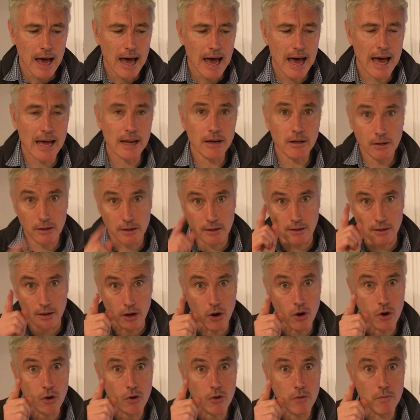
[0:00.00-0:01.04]
and
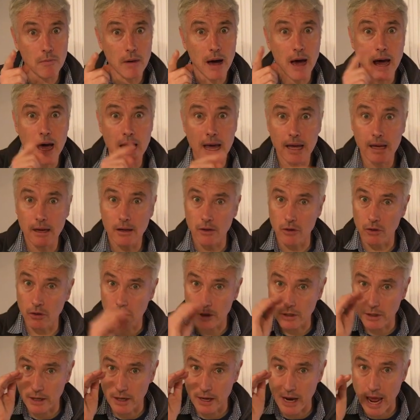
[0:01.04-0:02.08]
so my
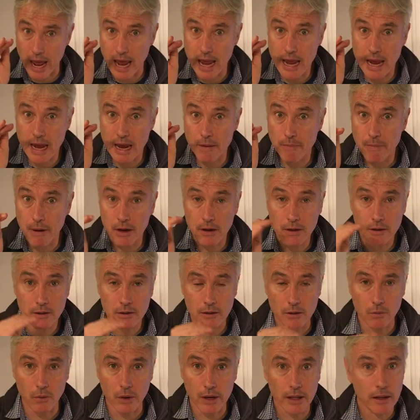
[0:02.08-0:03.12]
good
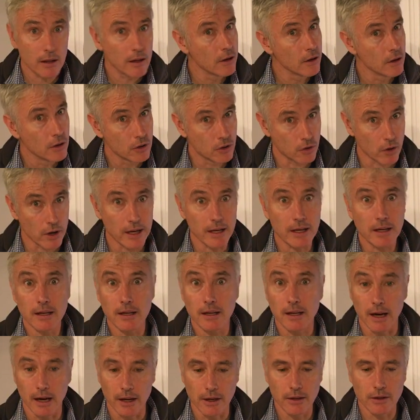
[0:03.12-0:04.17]
neighbours will
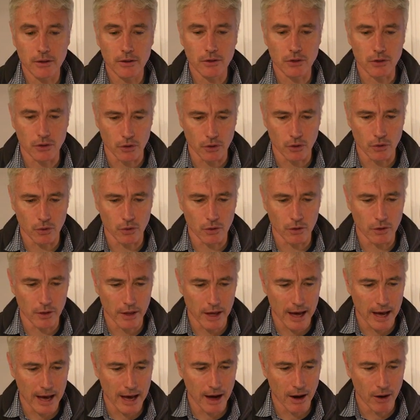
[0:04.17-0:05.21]
drink unto
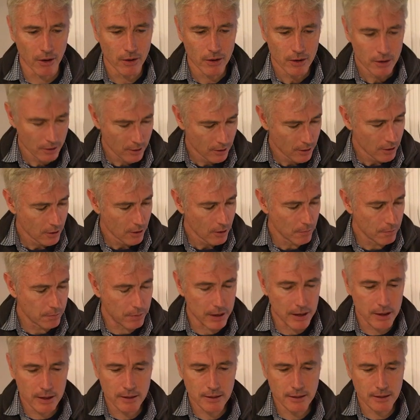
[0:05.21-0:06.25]
thou.
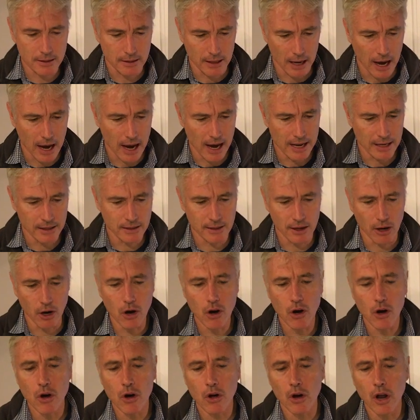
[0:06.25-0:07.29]
Besides
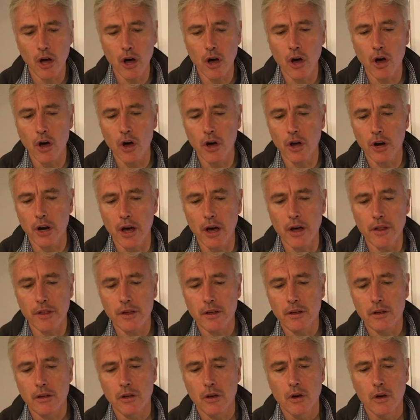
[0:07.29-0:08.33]
all on earth
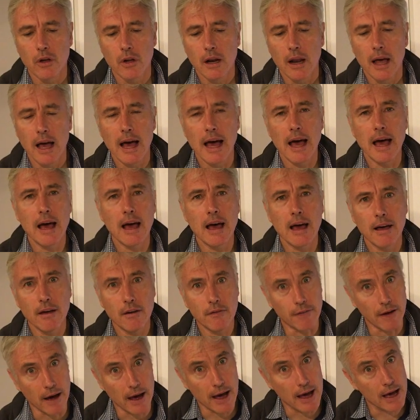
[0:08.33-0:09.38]
you
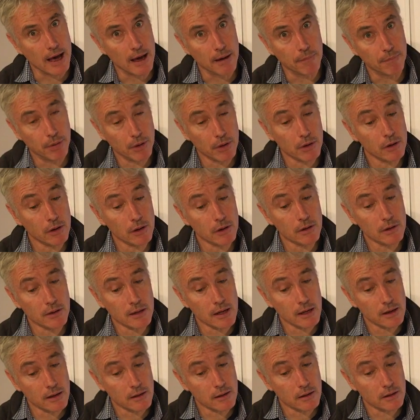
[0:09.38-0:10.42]
have apples
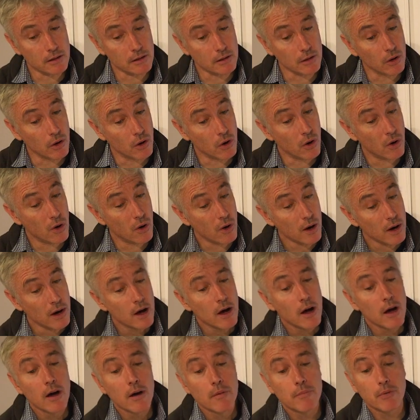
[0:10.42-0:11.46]
in
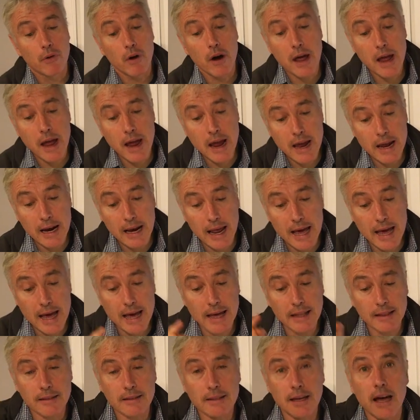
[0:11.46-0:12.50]
store. Pray
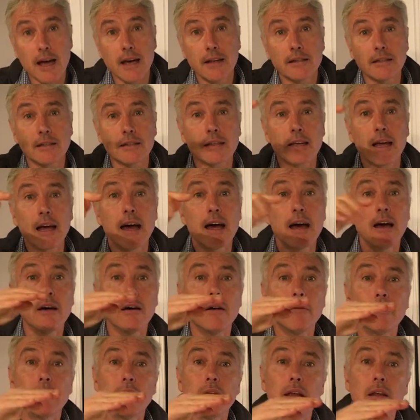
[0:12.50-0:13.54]
let us
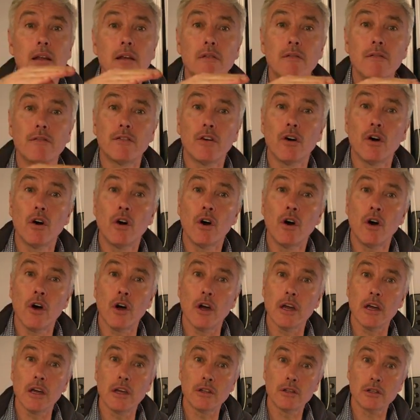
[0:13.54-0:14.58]
come in, for
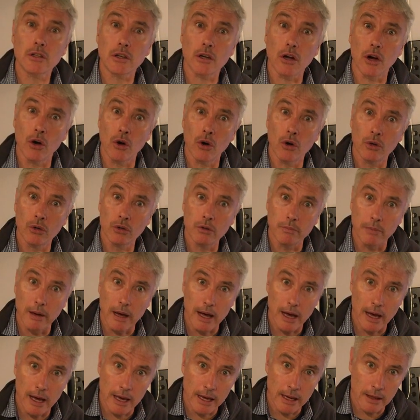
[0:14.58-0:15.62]
it's cold
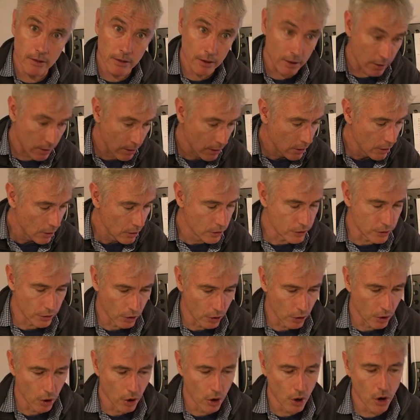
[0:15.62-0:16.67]
by the
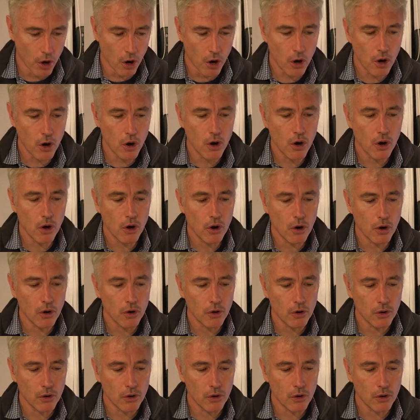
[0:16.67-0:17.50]
door.